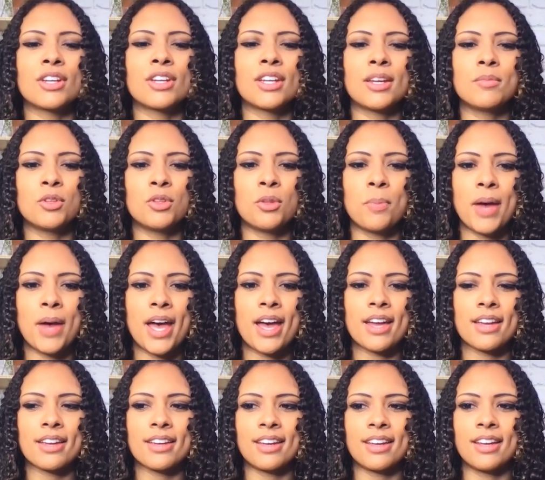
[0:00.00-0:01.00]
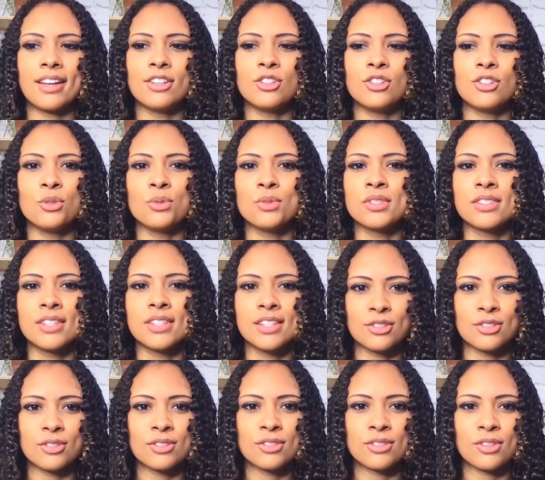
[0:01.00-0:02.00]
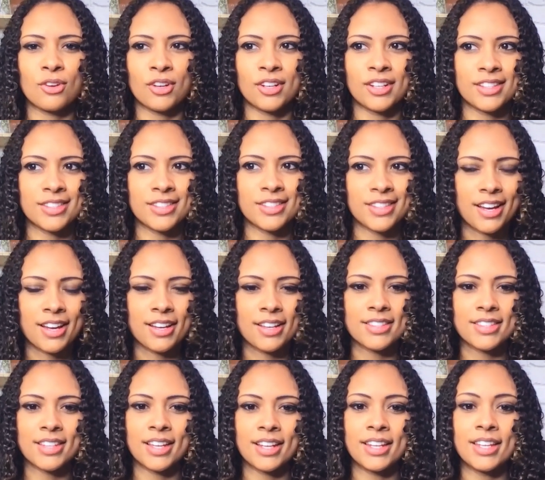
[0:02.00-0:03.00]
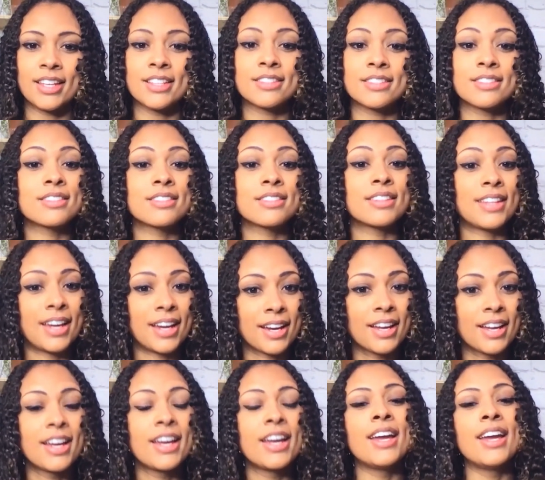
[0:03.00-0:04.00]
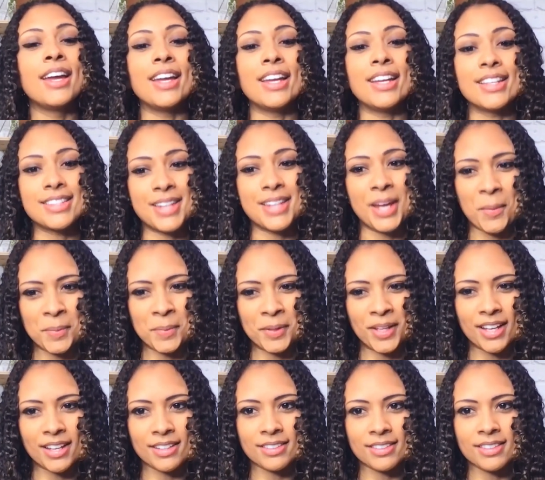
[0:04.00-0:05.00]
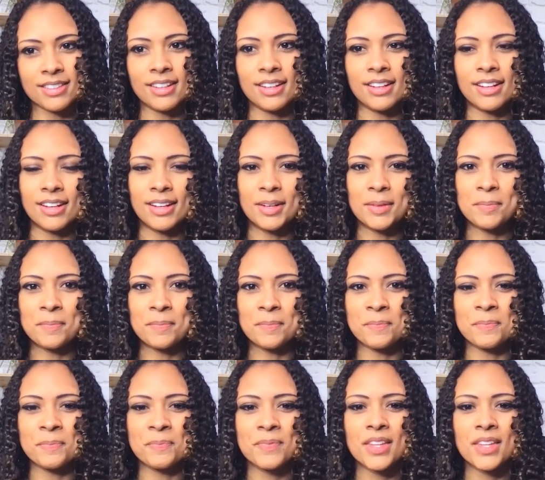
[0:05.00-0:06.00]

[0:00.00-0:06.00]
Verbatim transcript: him to the back and used scissors on his eyes, and he is yeah, he is now blind. Um, oh